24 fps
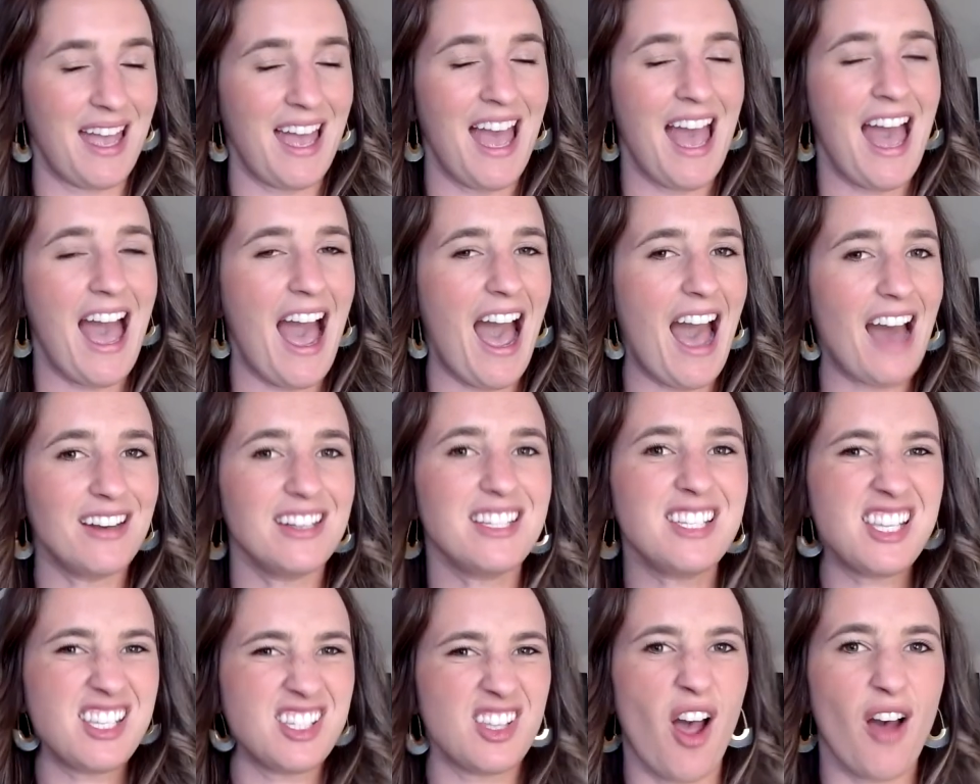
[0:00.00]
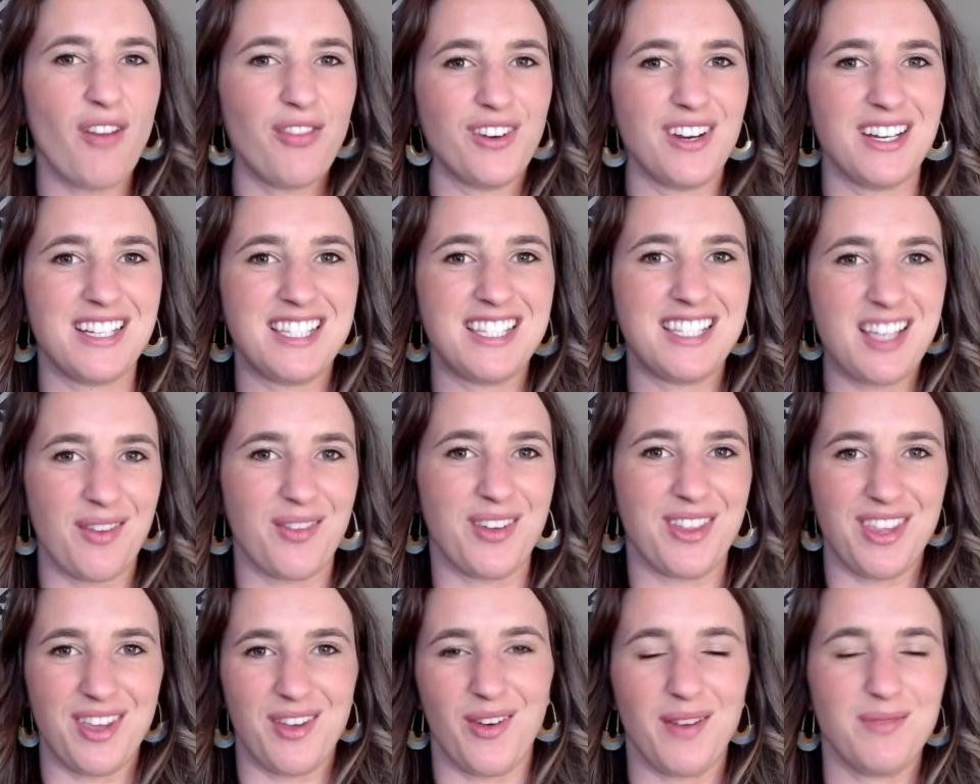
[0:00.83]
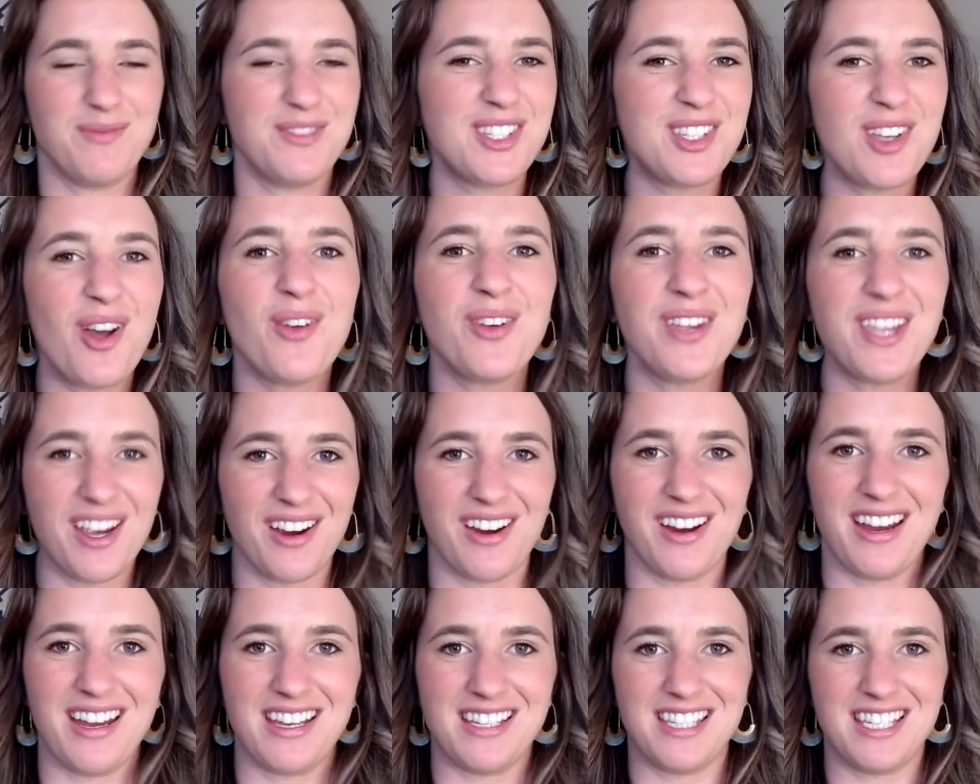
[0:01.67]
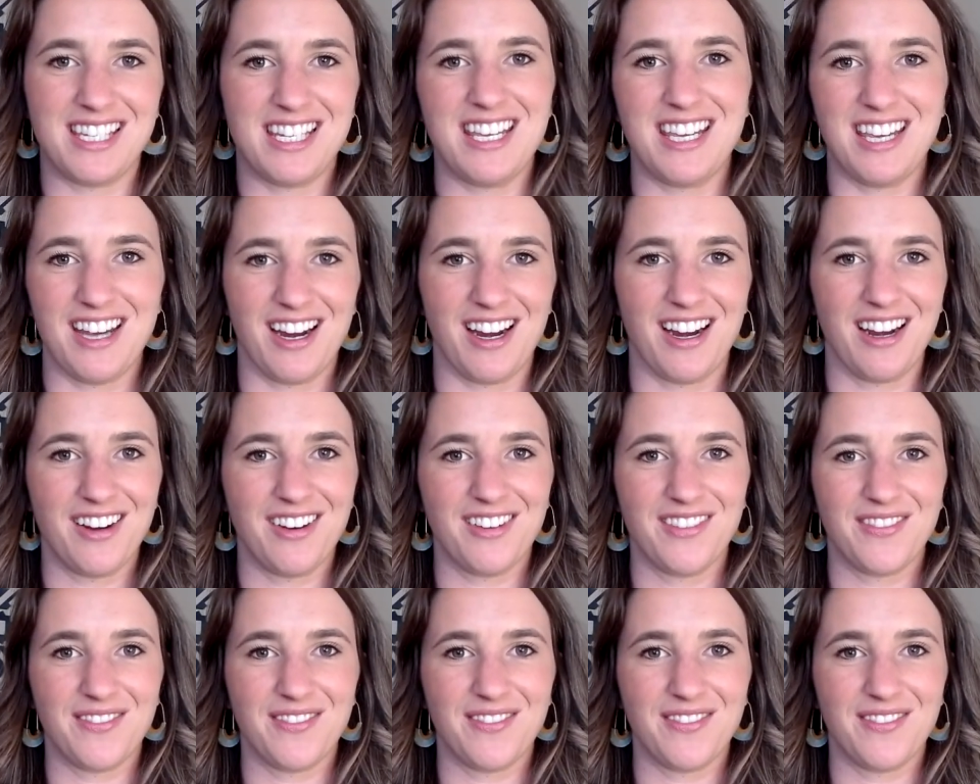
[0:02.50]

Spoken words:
How does this offering sit with you? I'm so curious to hear.